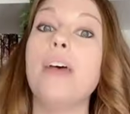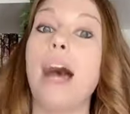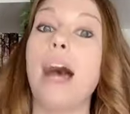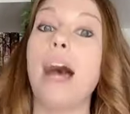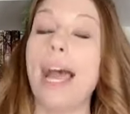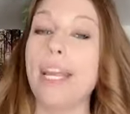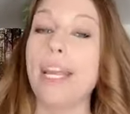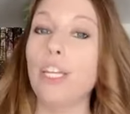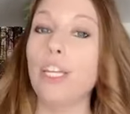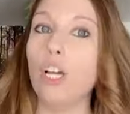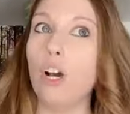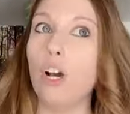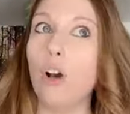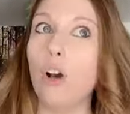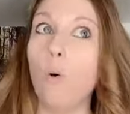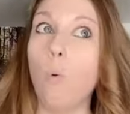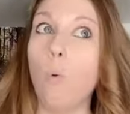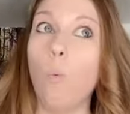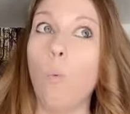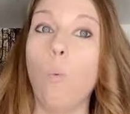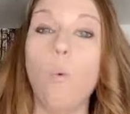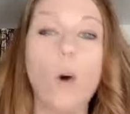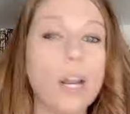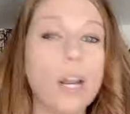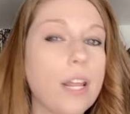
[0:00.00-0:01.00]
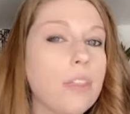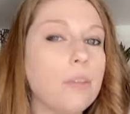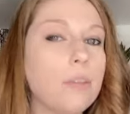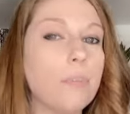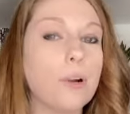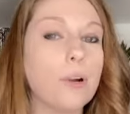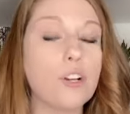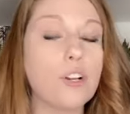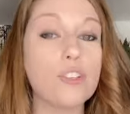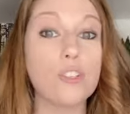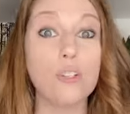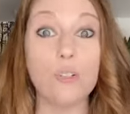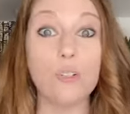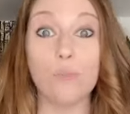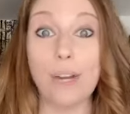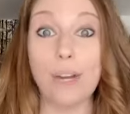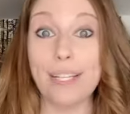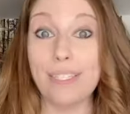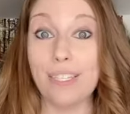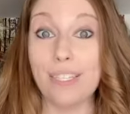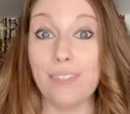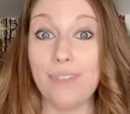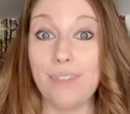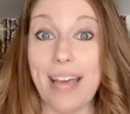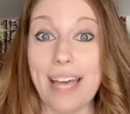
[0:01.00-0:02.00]
I know one other person who
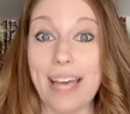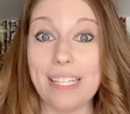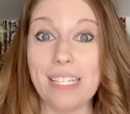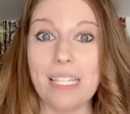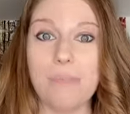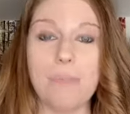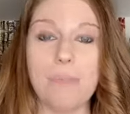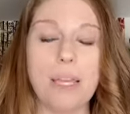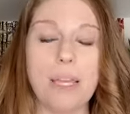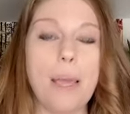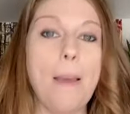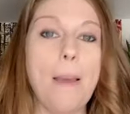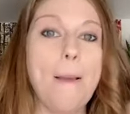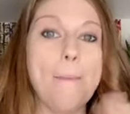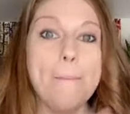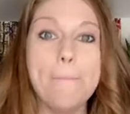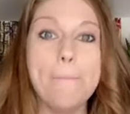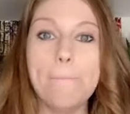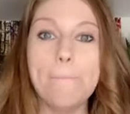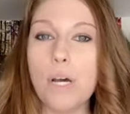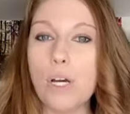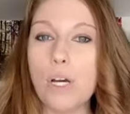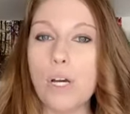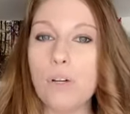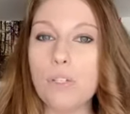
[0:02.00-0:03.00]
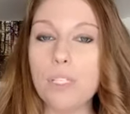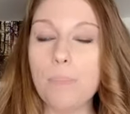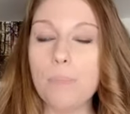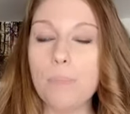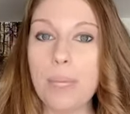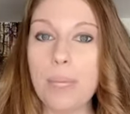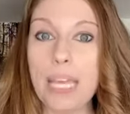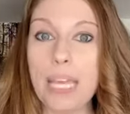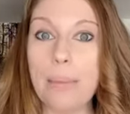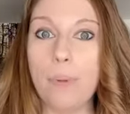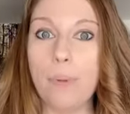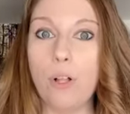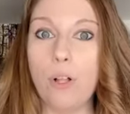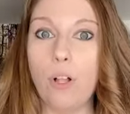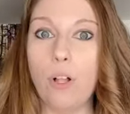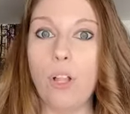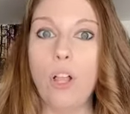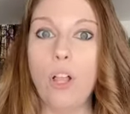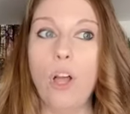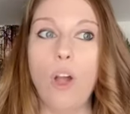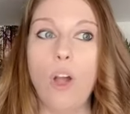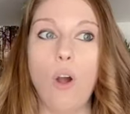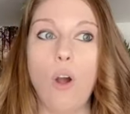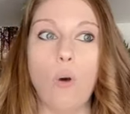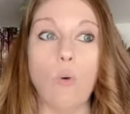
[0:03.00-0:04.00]
writes as fast as me. Most
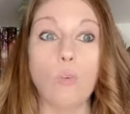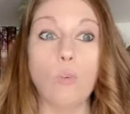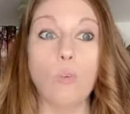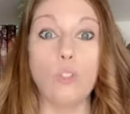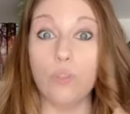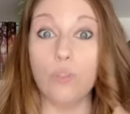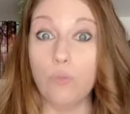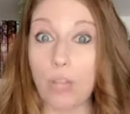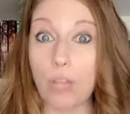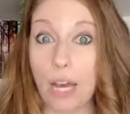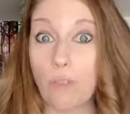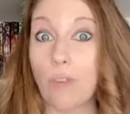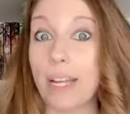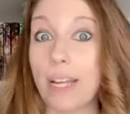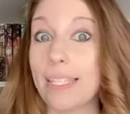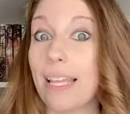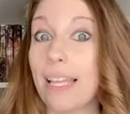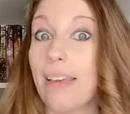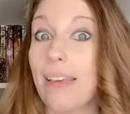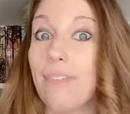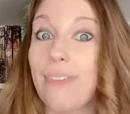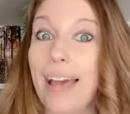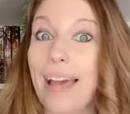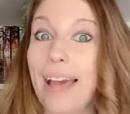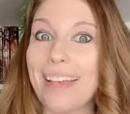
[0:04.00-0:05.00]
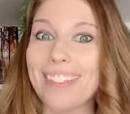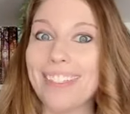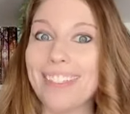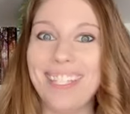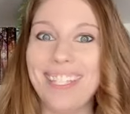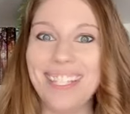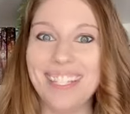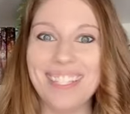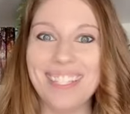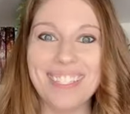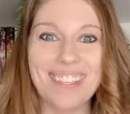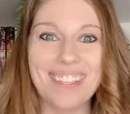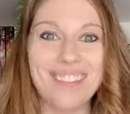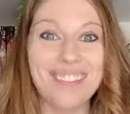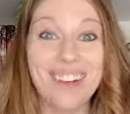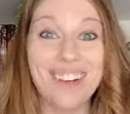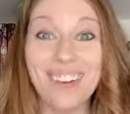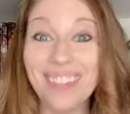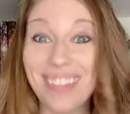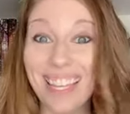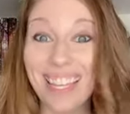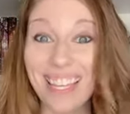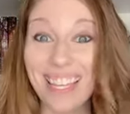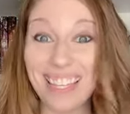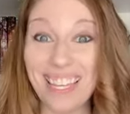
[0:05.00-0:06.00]
people do not write that fast. So
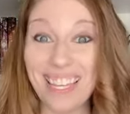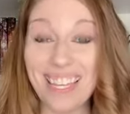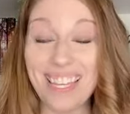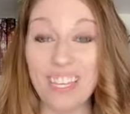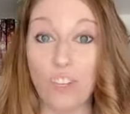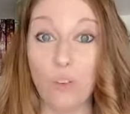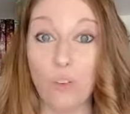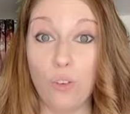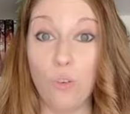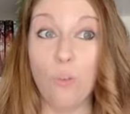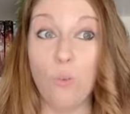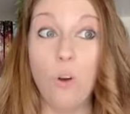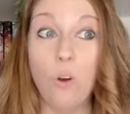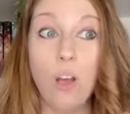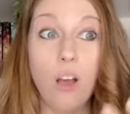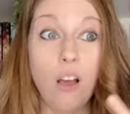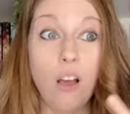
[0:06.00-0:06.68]
don't think that you